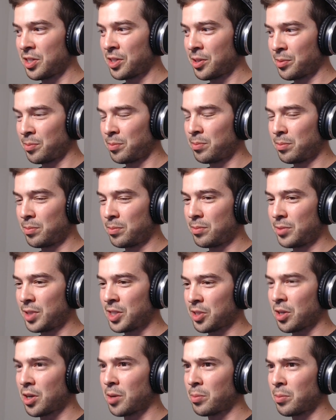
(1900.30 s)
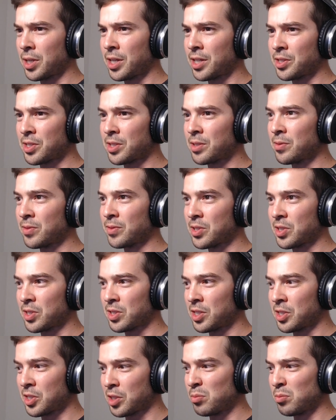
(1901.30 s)
you know, is comprehensive, is
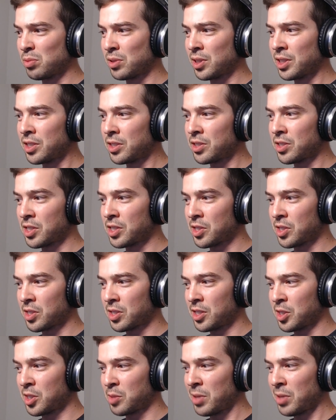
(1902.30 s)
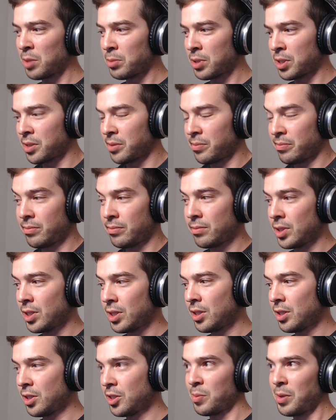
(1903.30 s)
is complete, is is maybe
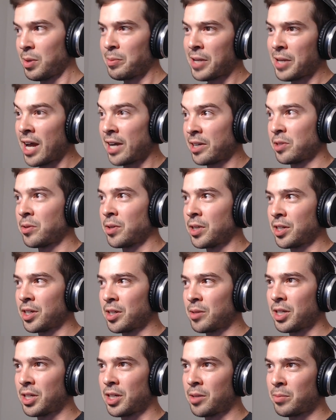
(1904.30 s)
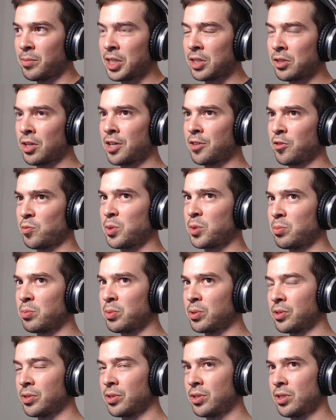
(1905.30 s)
it's maybe accurate. I, I mean, a lot of
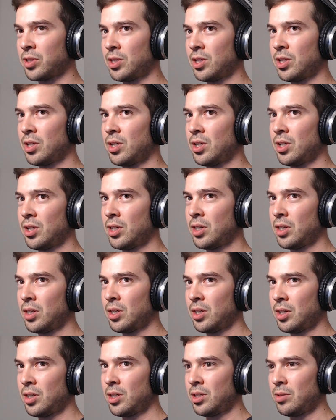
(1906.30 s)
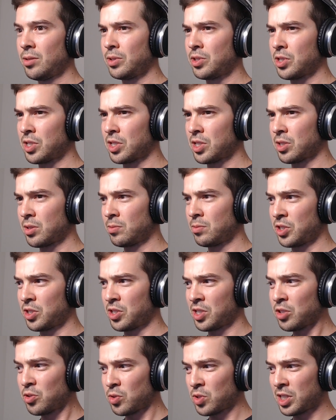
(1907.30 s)
people, which is which
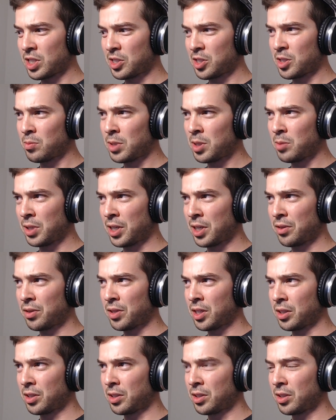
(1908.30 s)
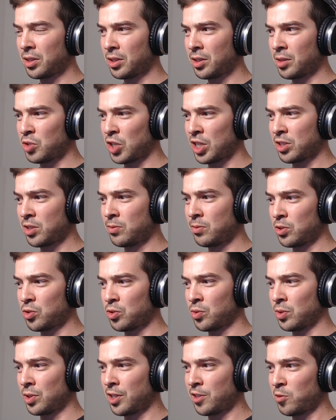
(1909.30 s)
is interesting to me, but I think objectively
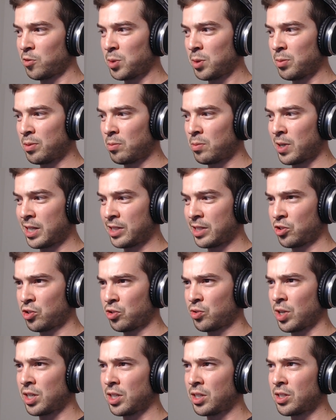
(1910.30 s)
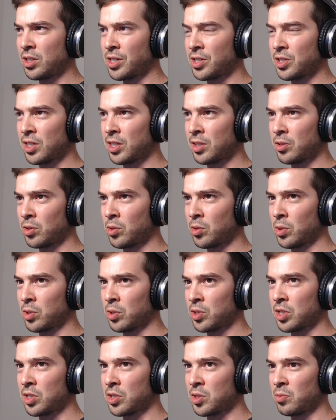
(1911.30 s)
true. A lot of people watch training content or
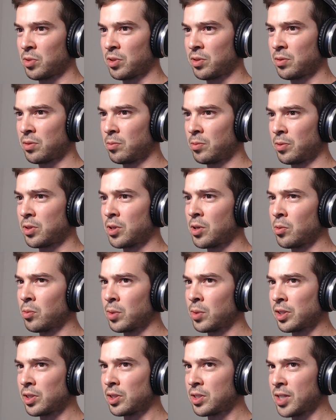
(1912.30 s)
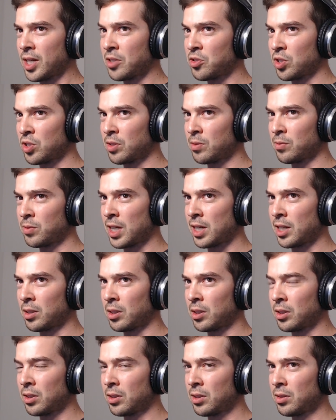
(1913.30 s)
courses with with no real intention of
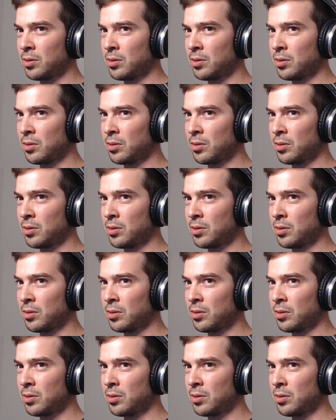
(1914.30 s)
getting